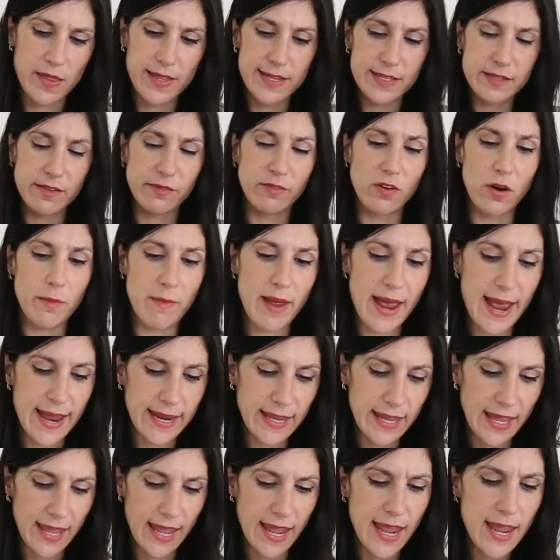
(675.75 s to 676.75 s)
These are from
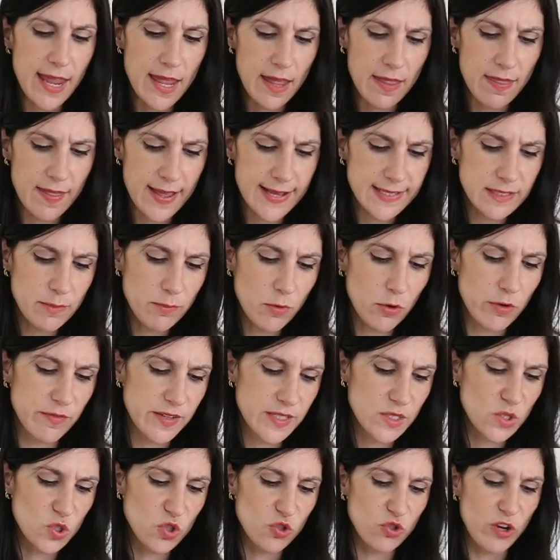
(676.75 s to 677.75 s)
Arquette and these are more of
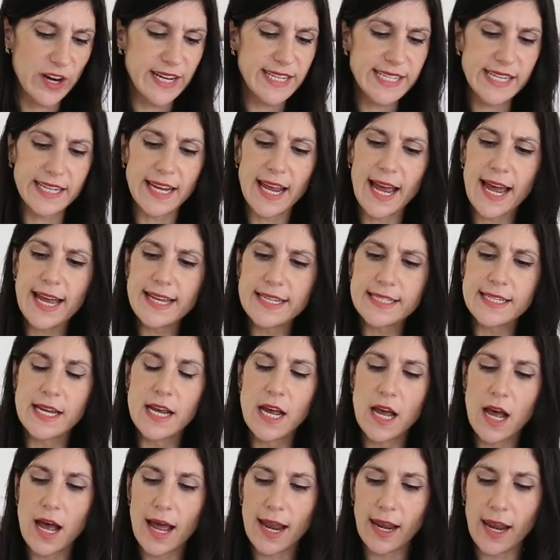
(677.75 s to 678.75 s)
a straighter cut.
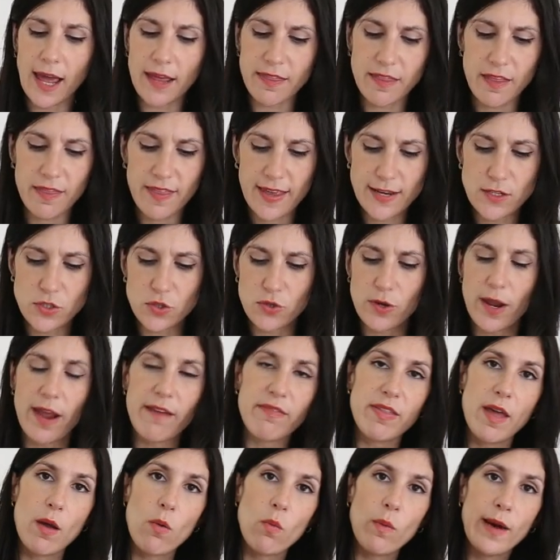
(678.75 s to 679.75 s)
I like that they do
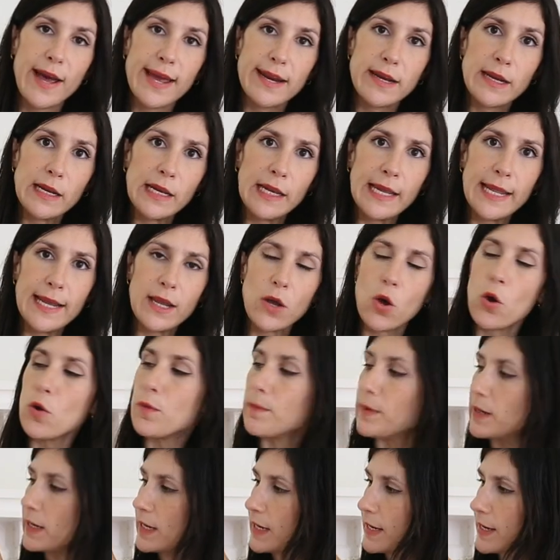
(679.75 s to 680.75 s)
have that wide leg
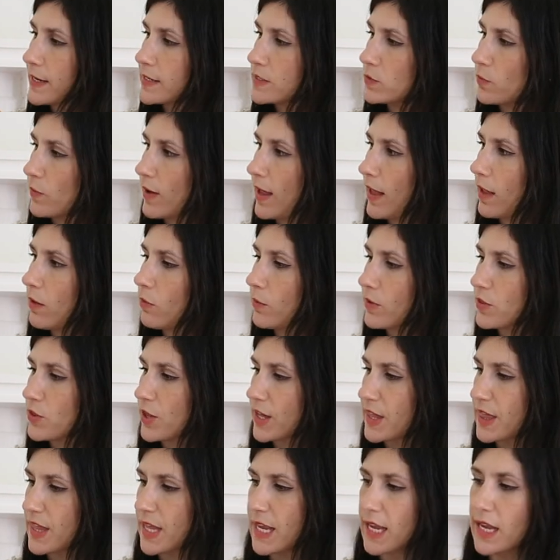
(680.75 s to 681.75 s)
opening as well, which
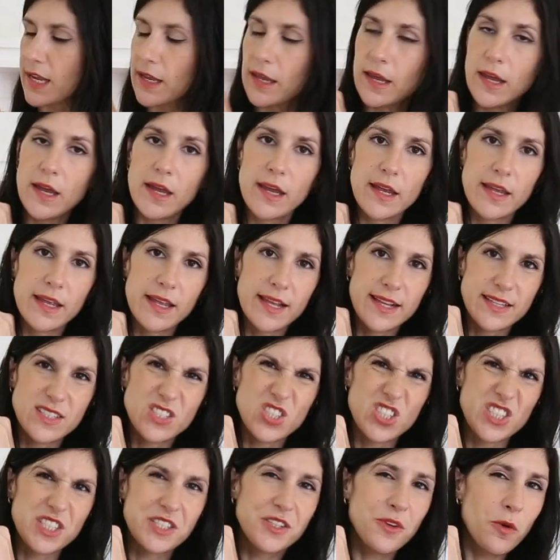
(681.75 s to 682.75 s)
I think
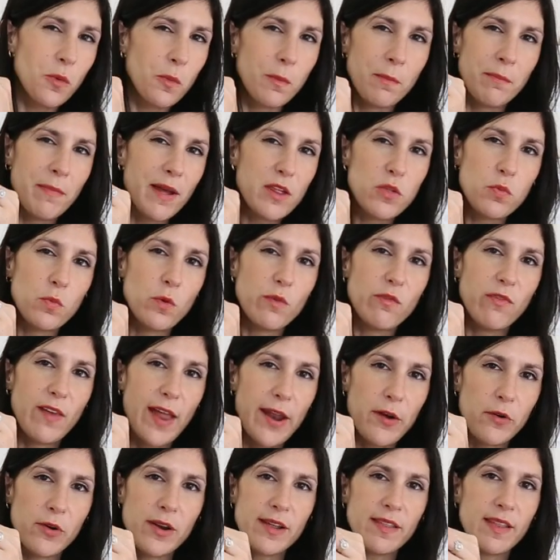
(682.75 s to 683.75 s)
is just much more
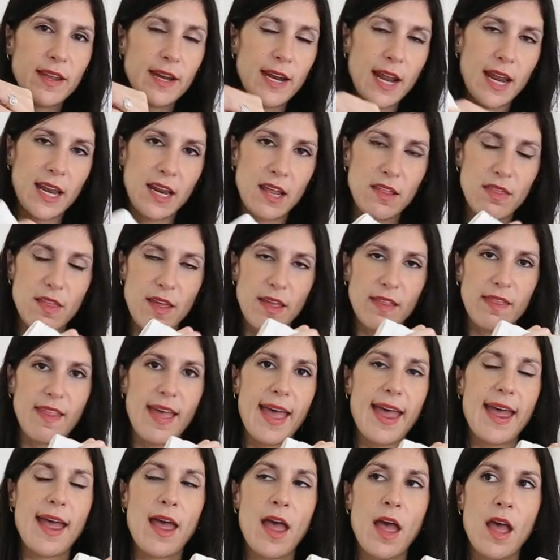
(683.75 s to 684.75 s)
flattering than anything
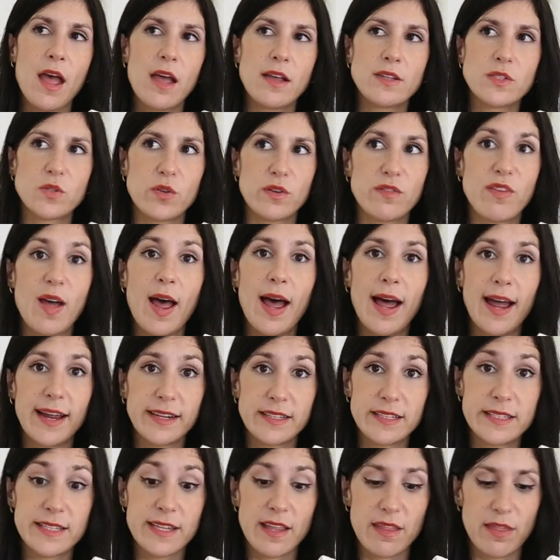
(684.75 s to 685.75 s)
that sort of
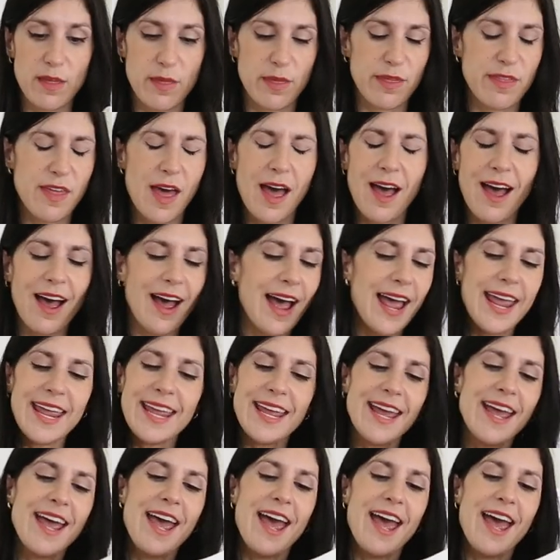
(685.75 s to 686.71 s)
hugs the thigh.